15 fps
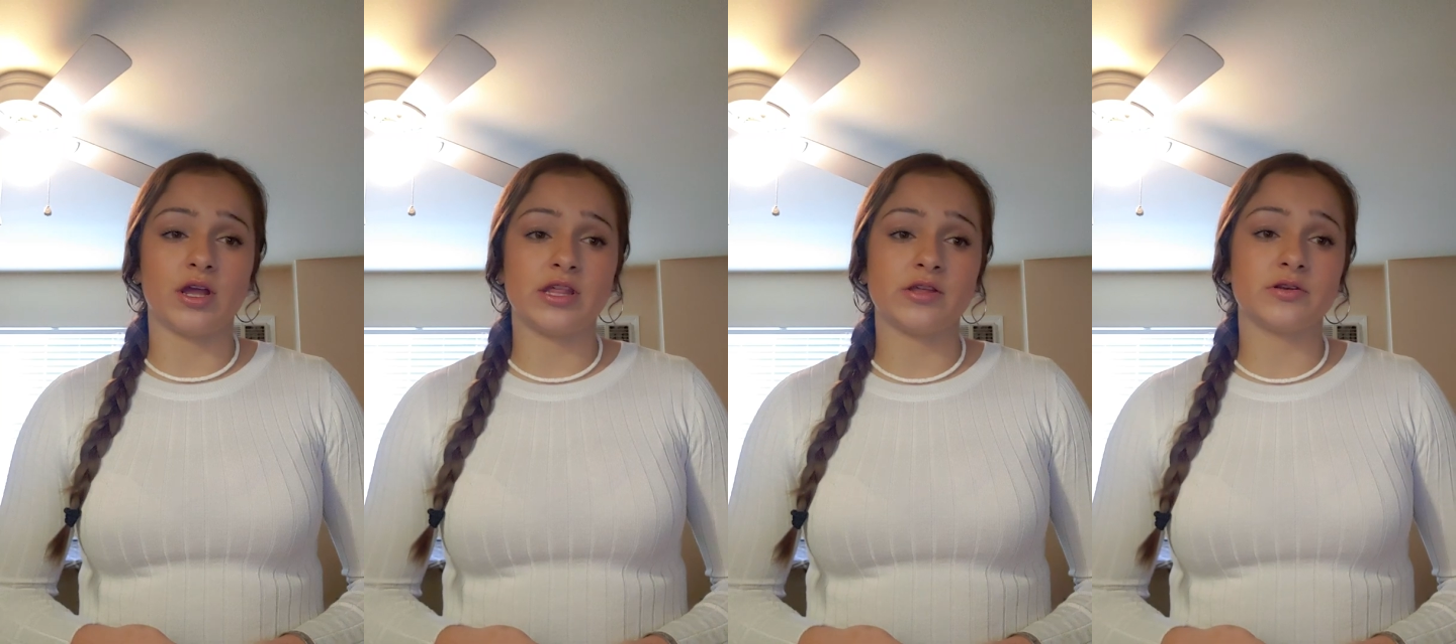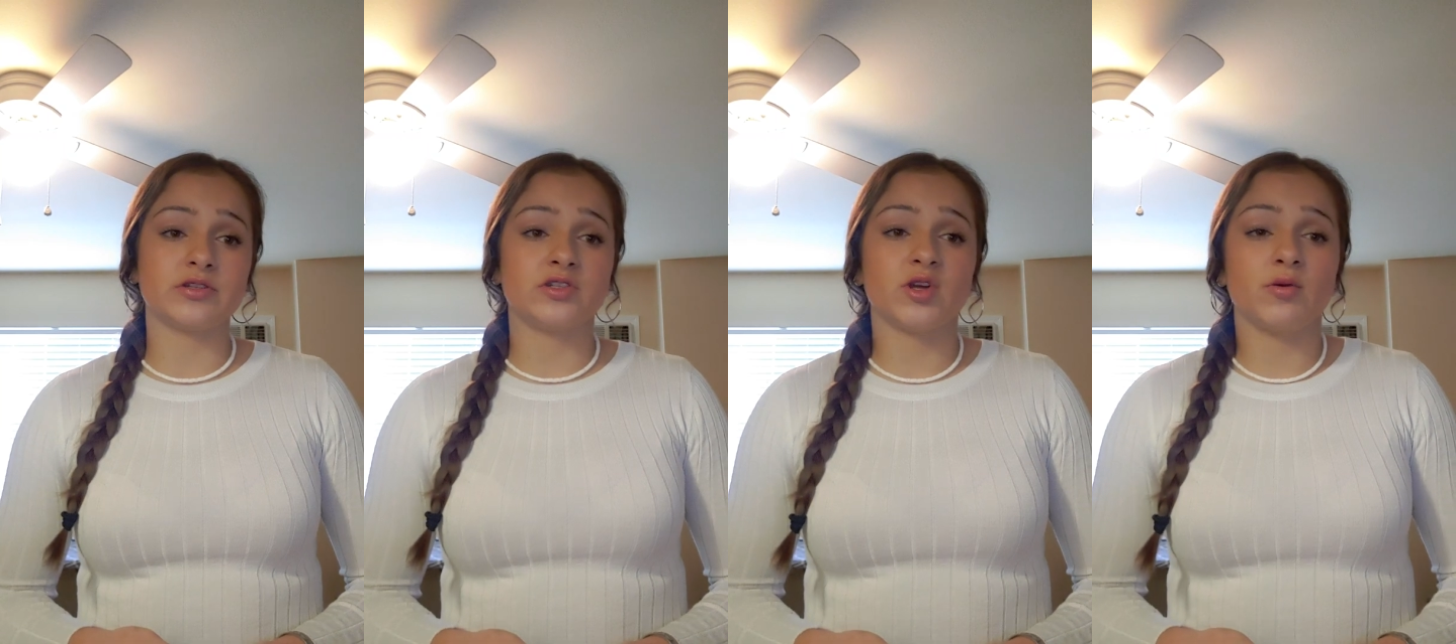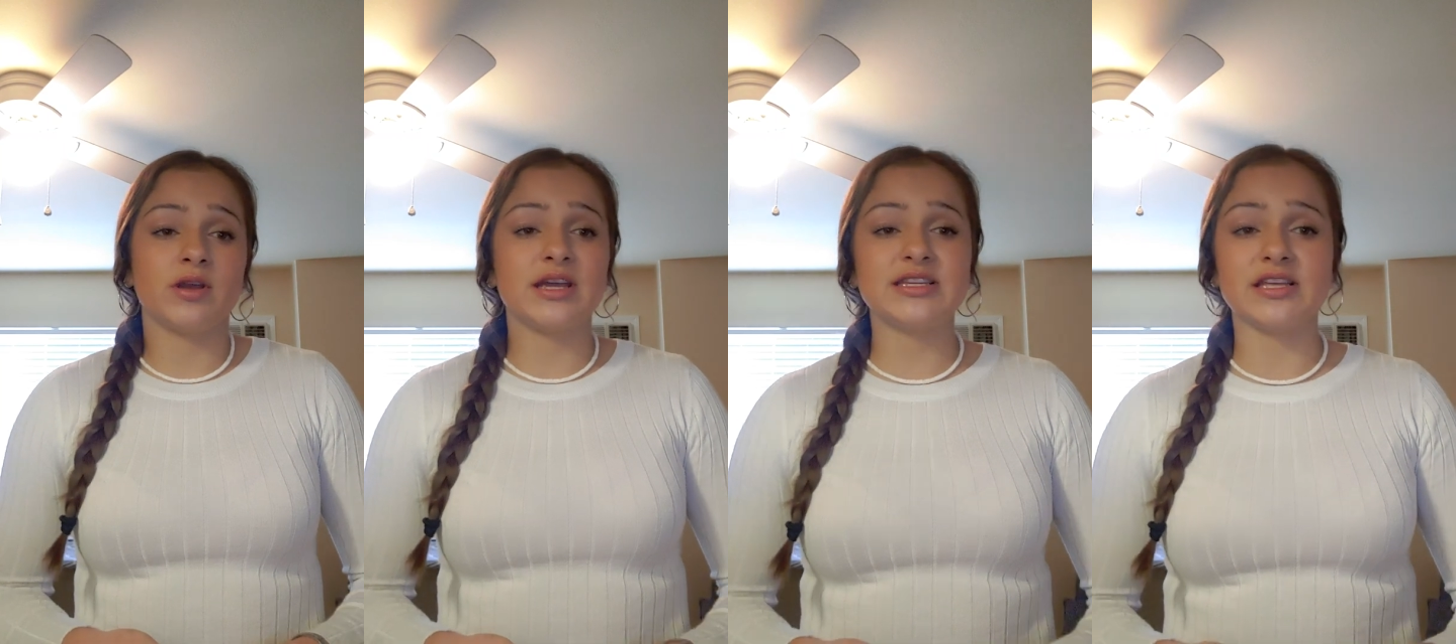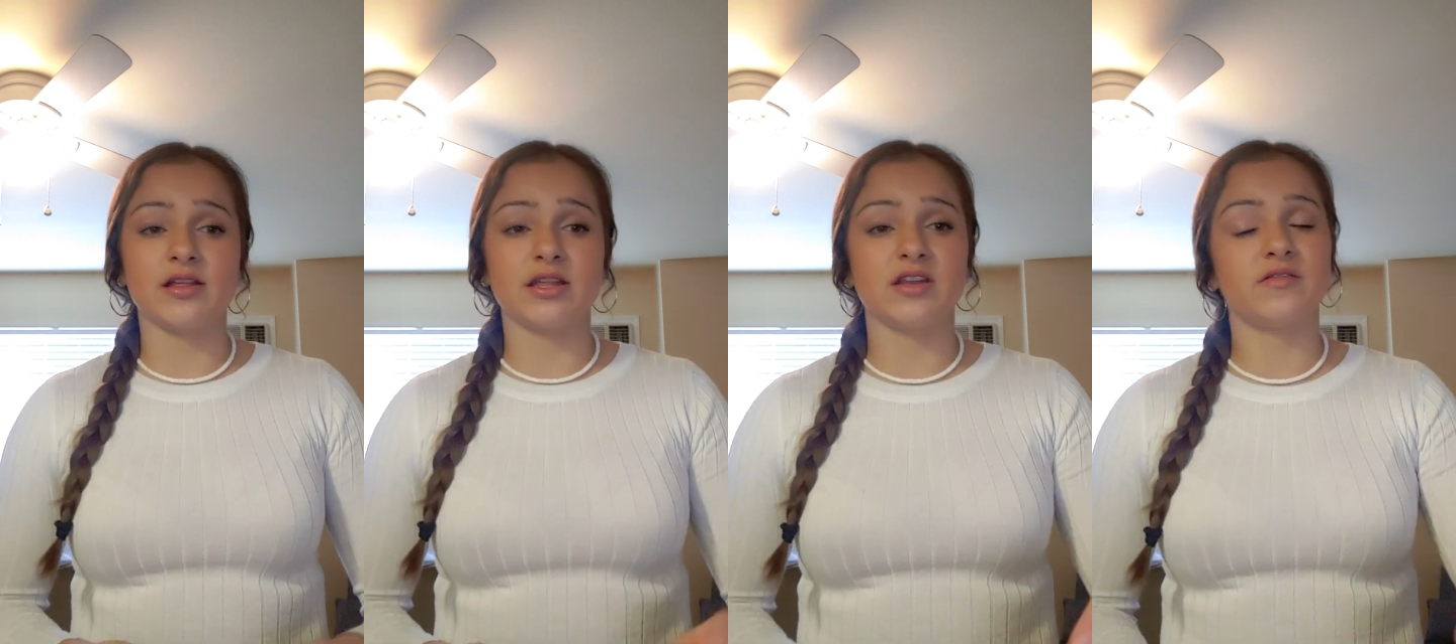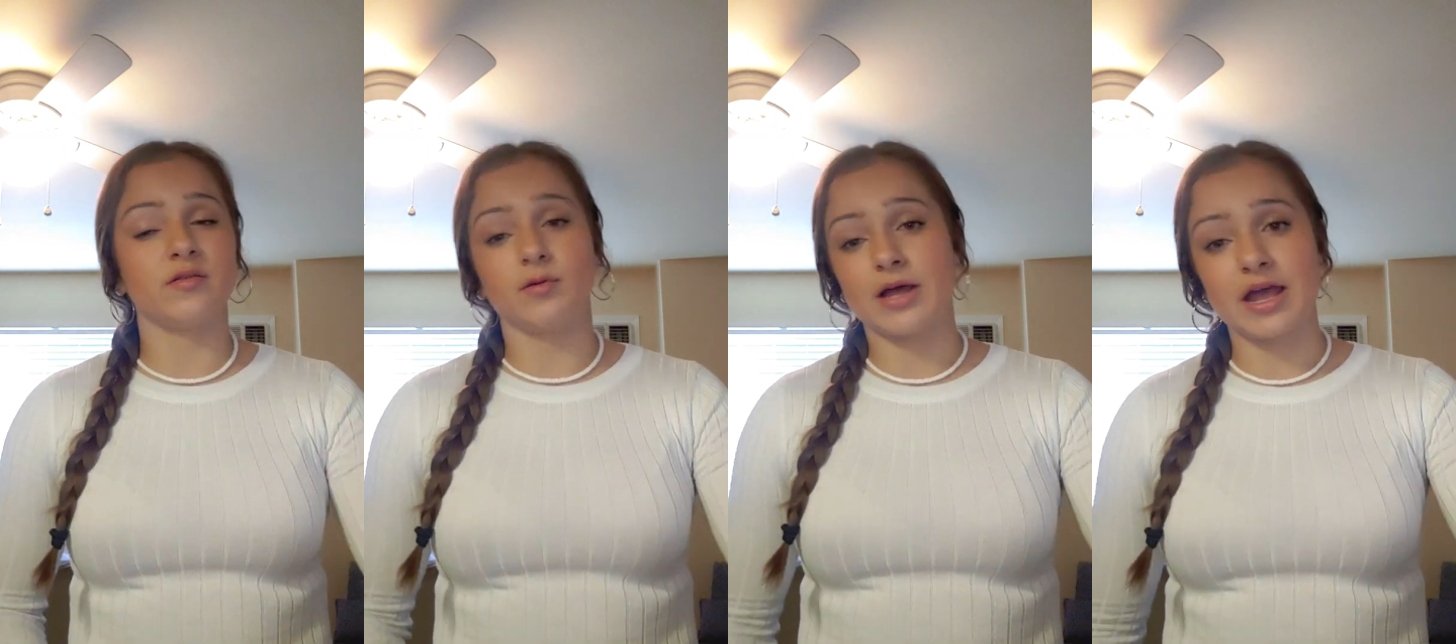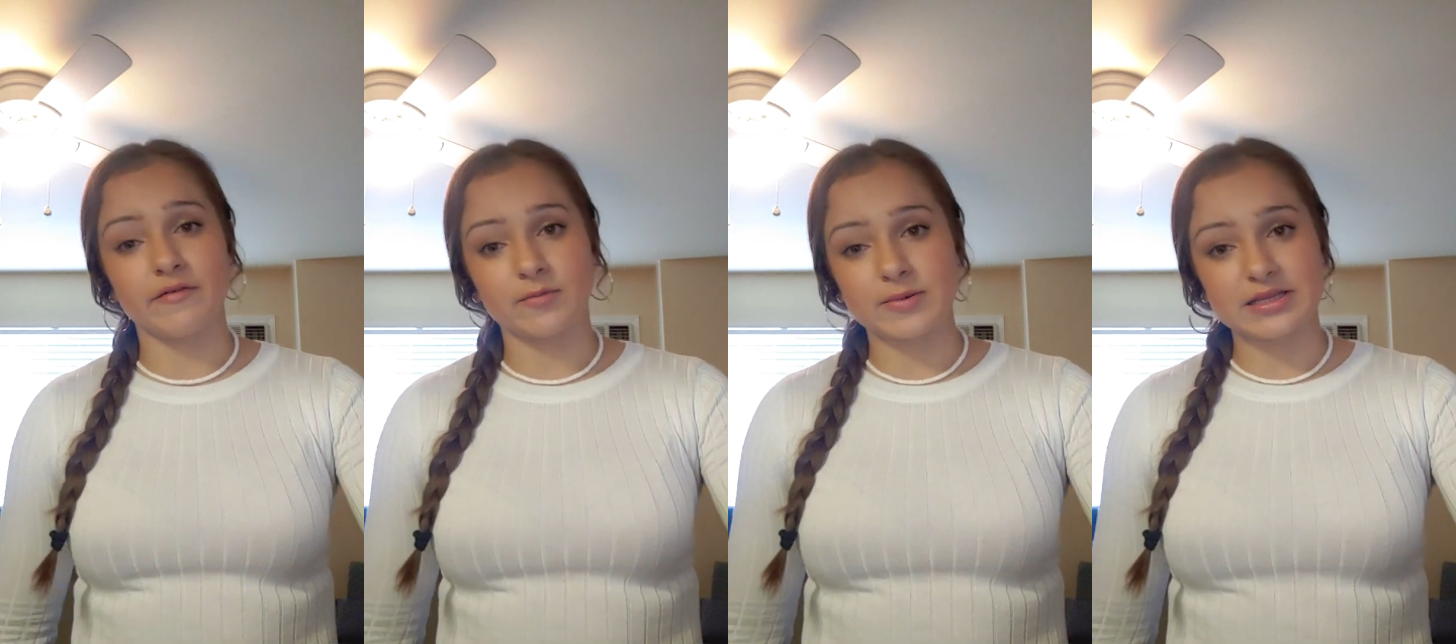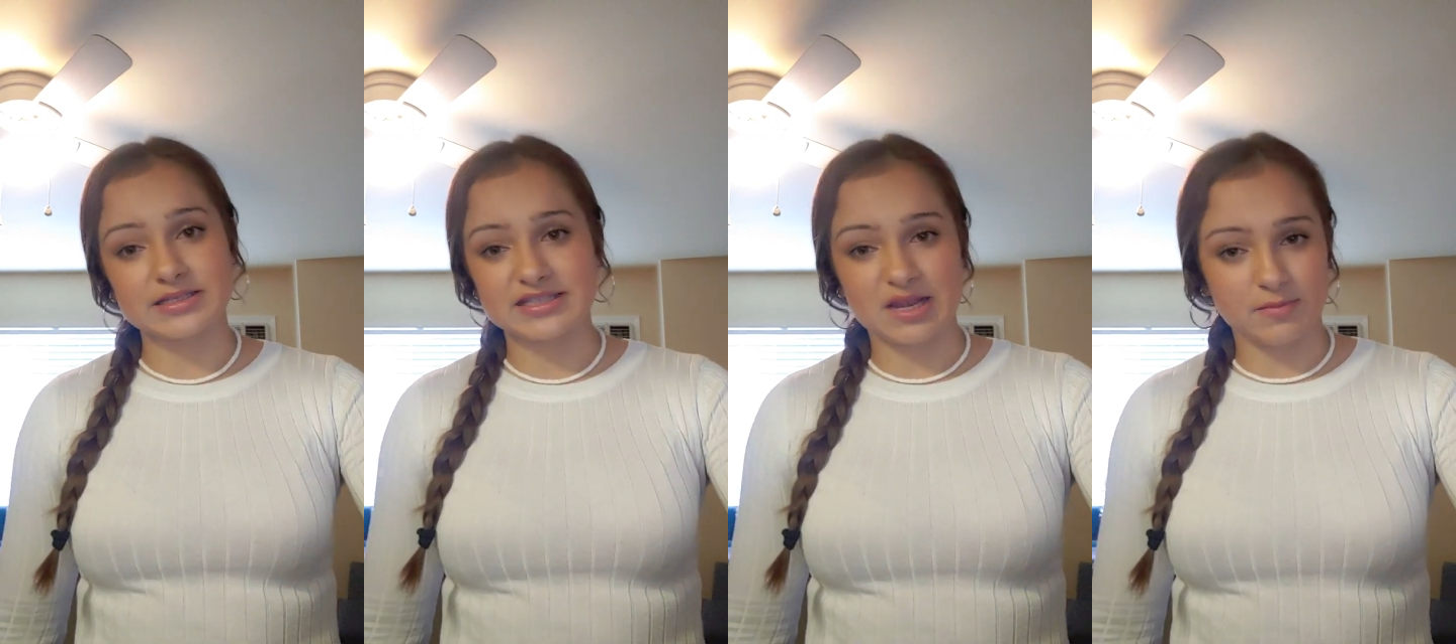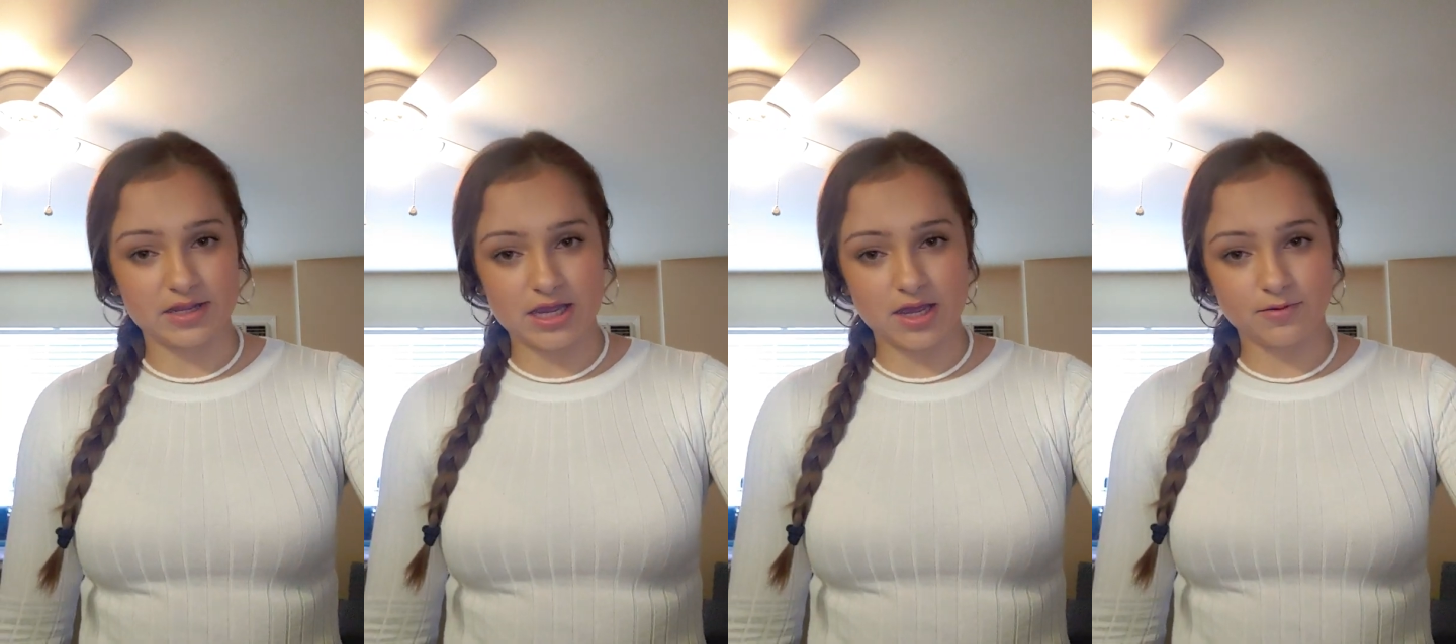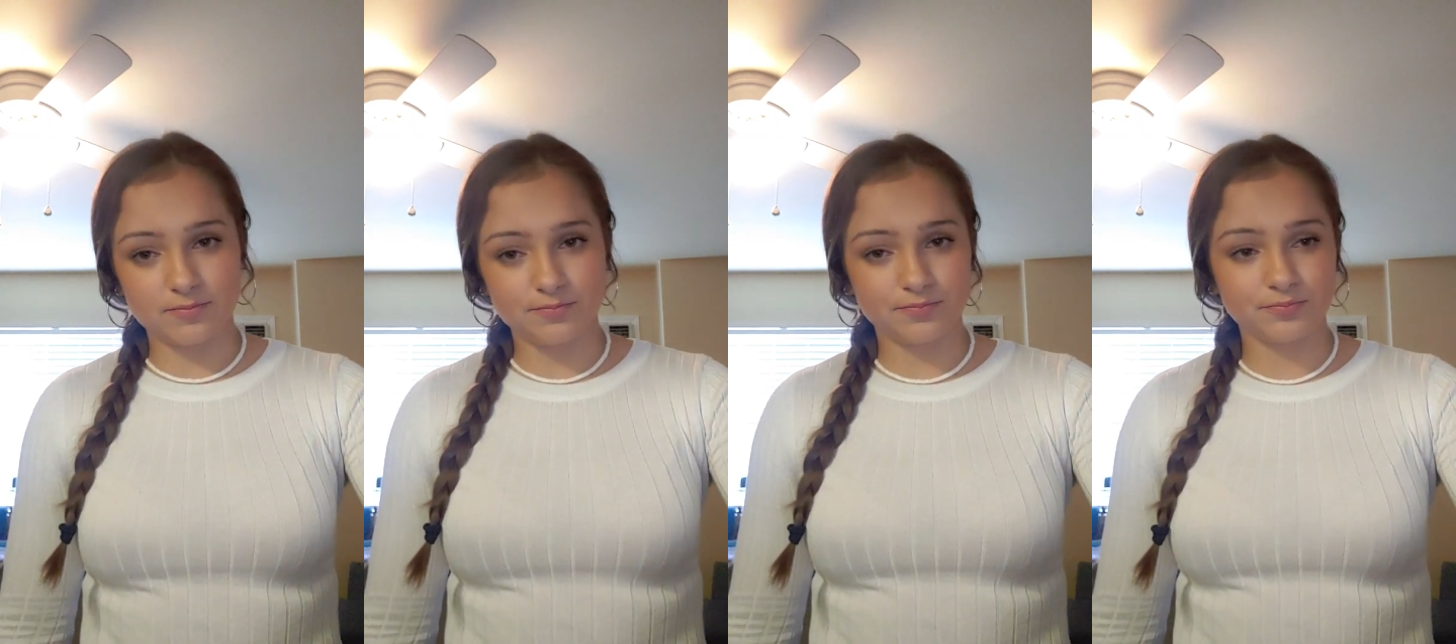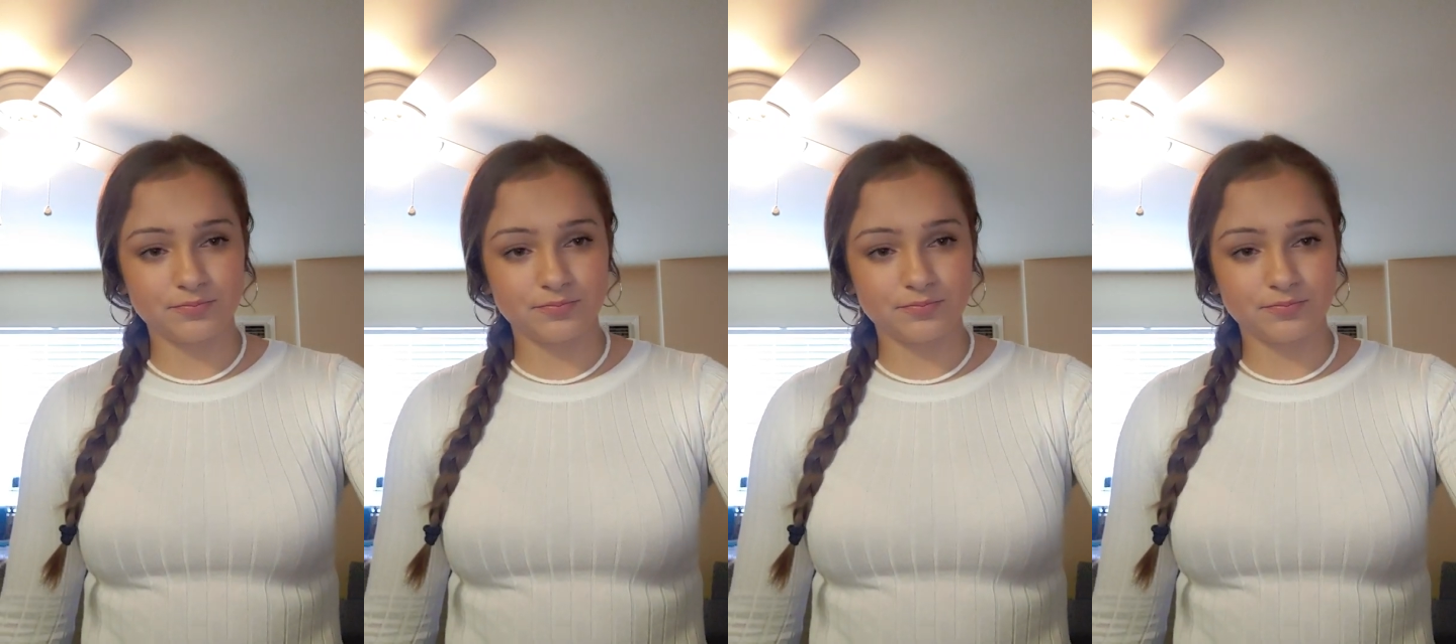and there is no way of telling if it will ever be the same again.